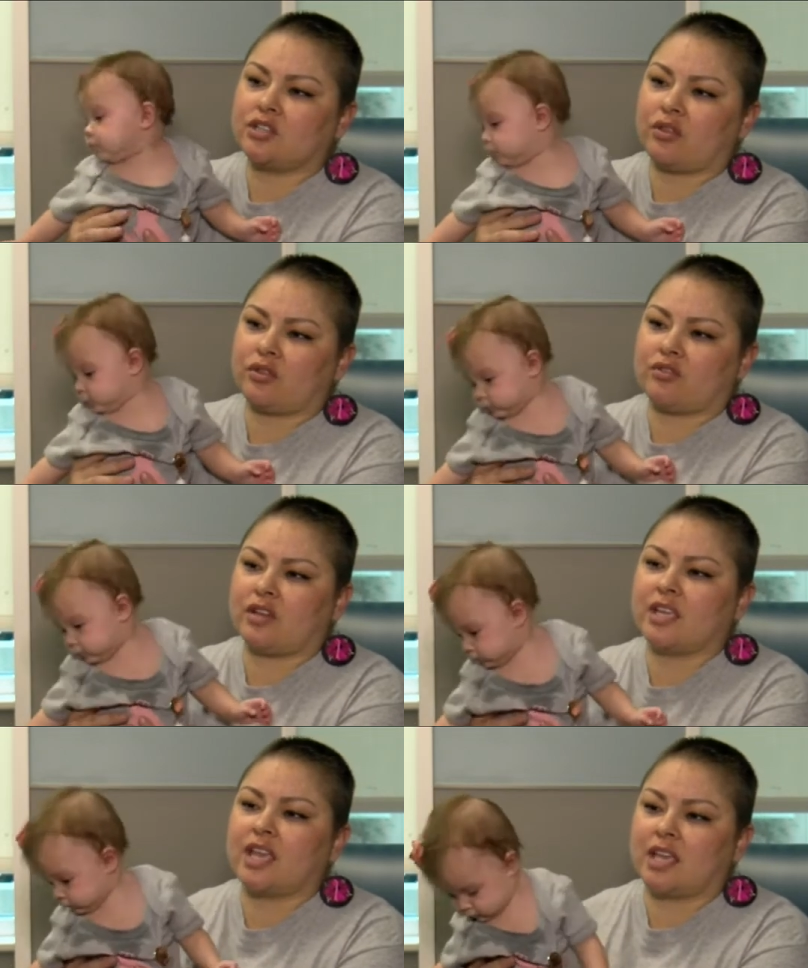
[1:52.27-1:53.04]

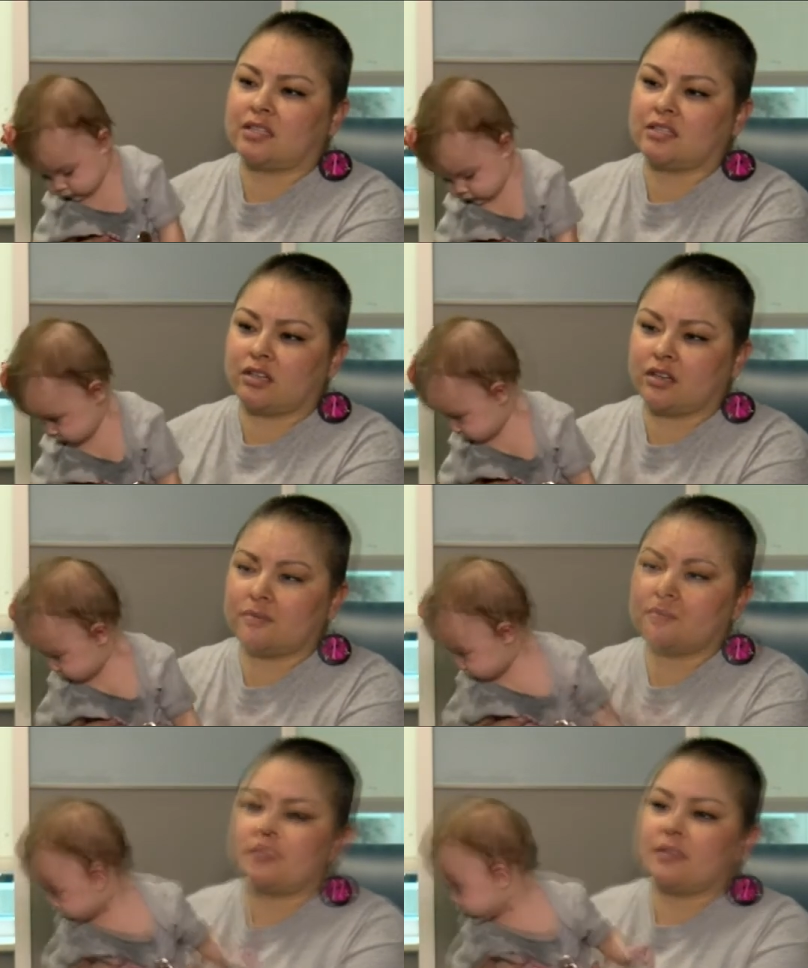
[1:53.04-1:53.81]
Speaker 1: three cancer.
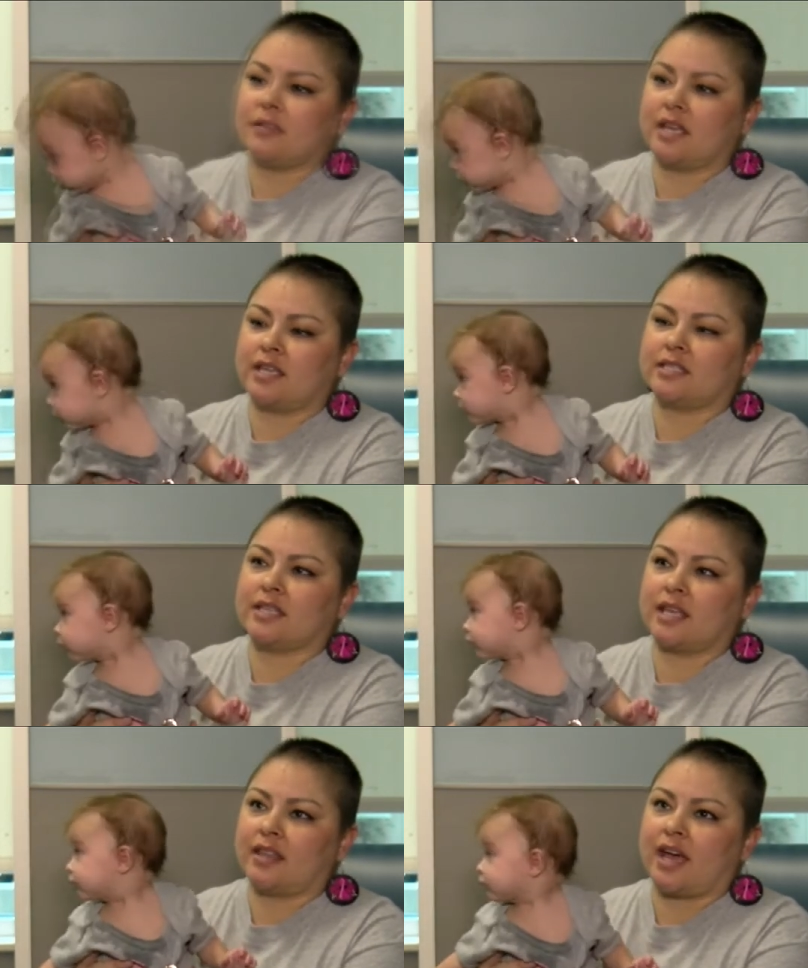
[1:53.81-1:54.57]
They
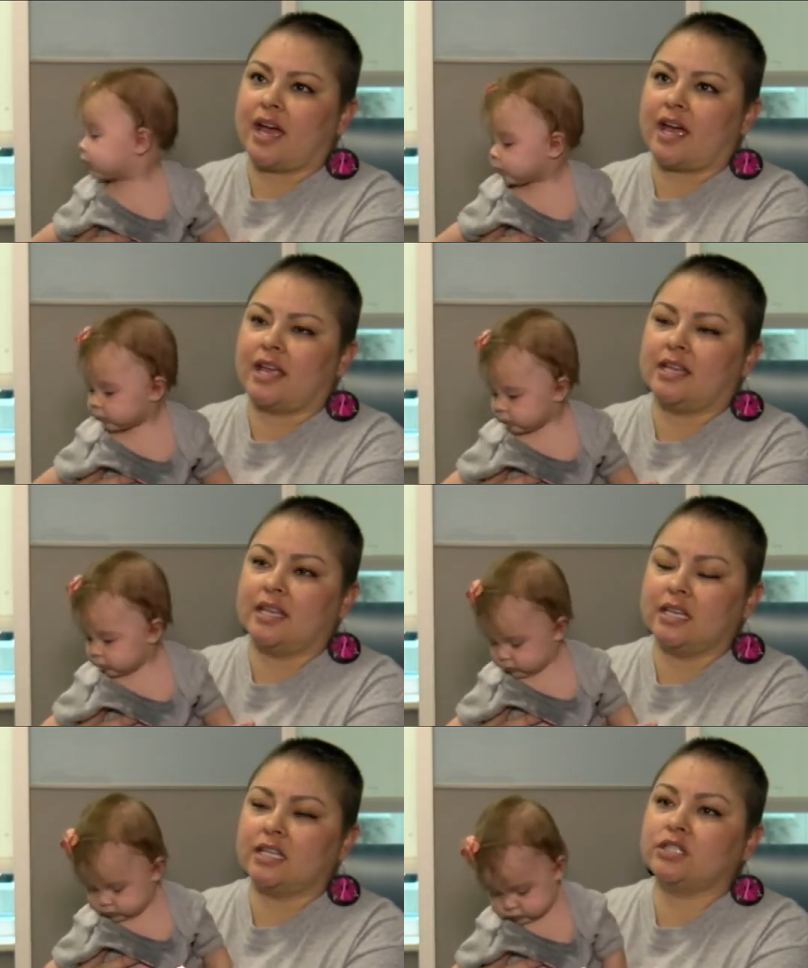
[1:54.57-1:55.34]
said that I
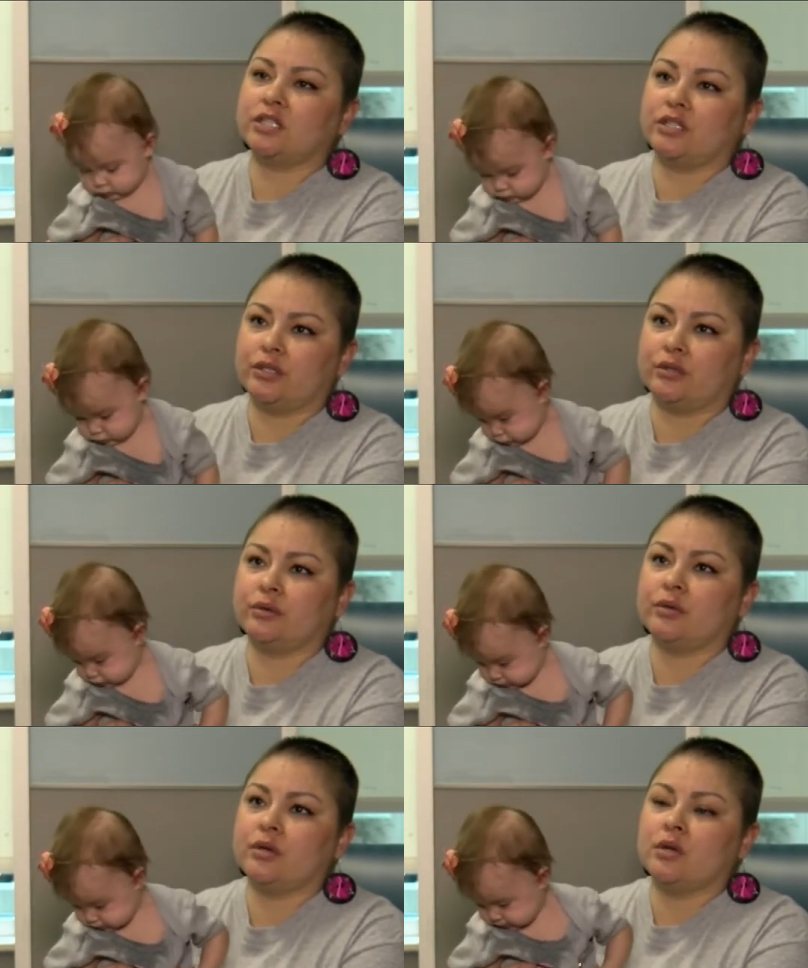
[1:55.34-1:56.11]
needed to
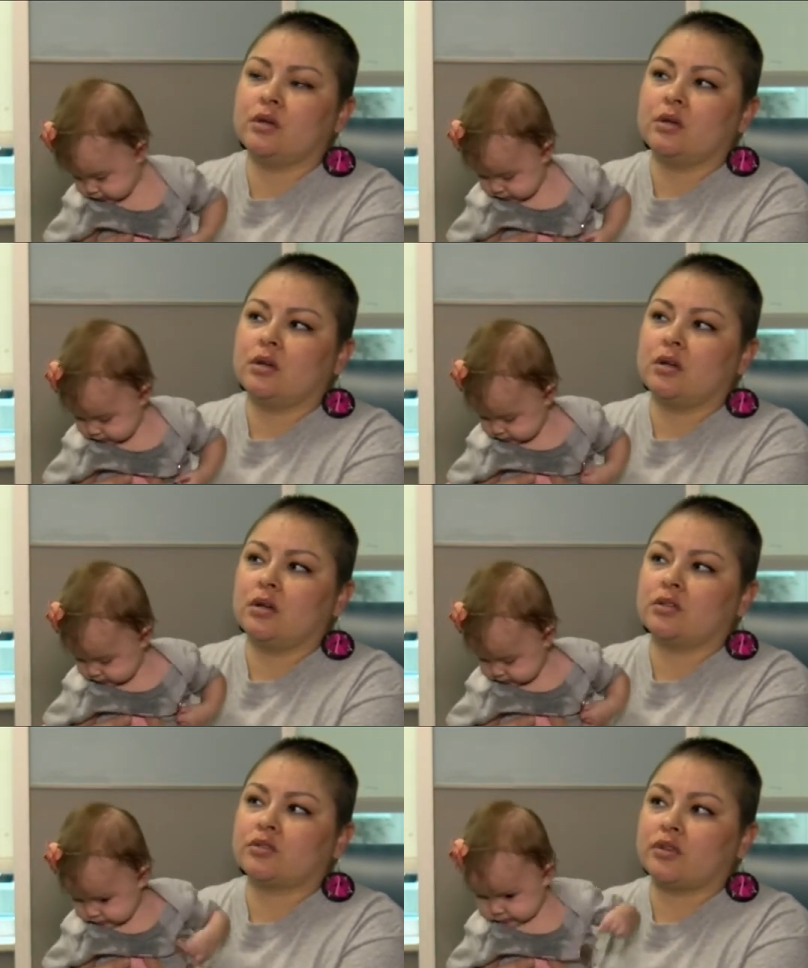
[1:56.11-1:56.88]
do
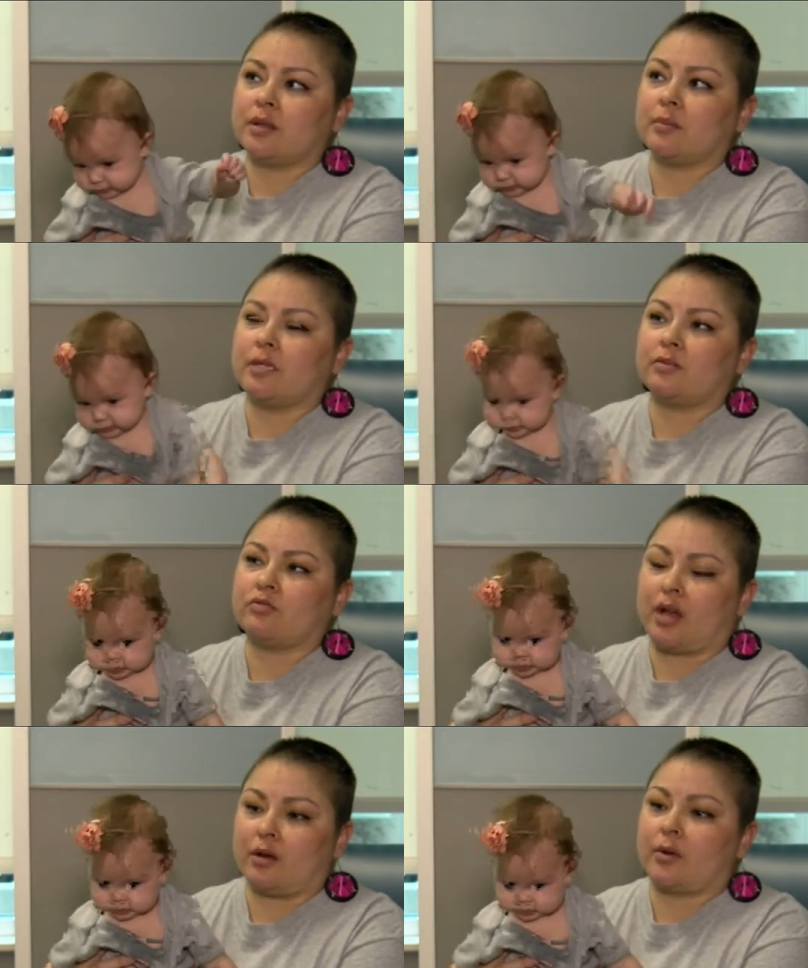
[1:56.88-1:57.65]
treatment
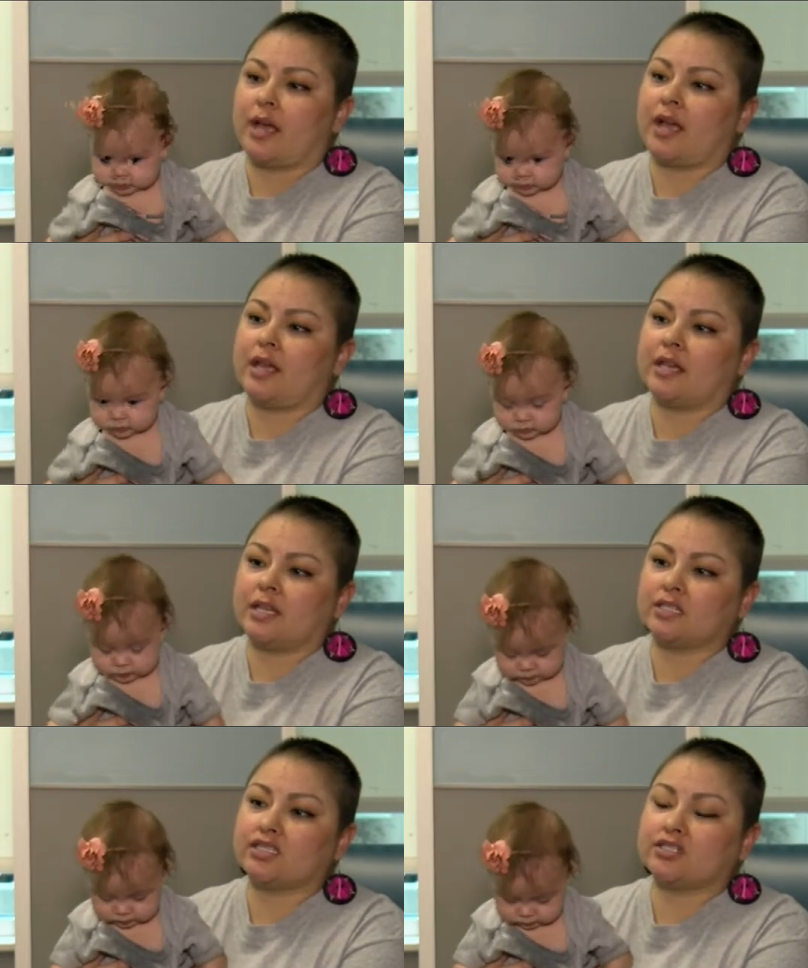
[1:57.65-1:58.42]
right away. I
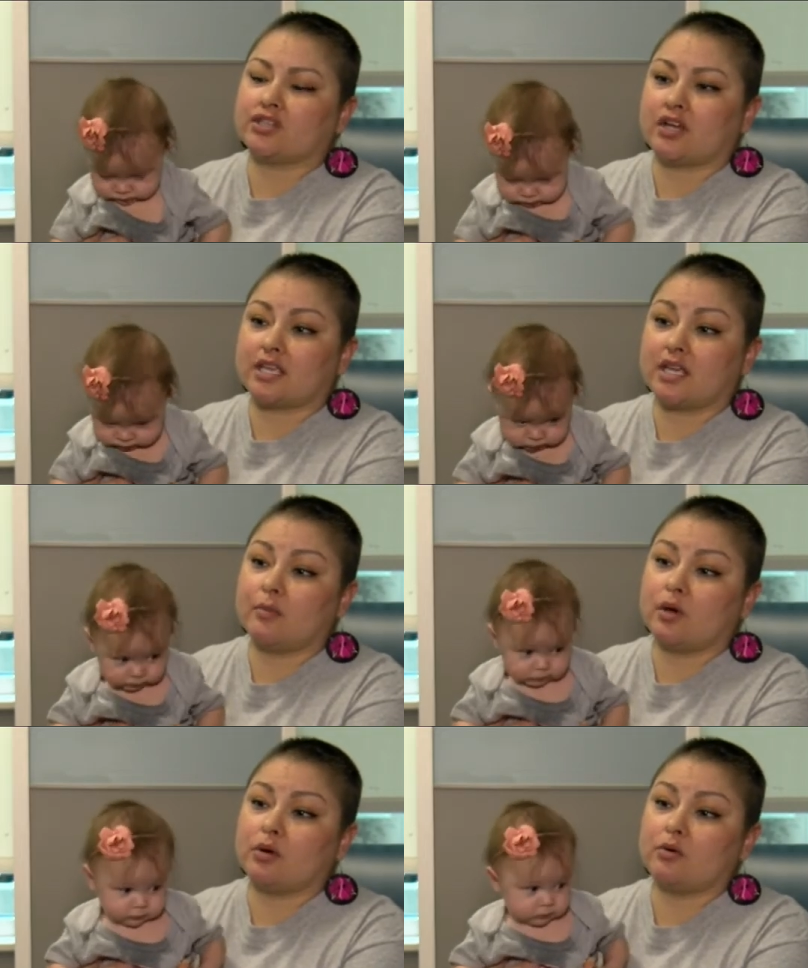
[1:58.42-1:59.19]
needed to start chemo.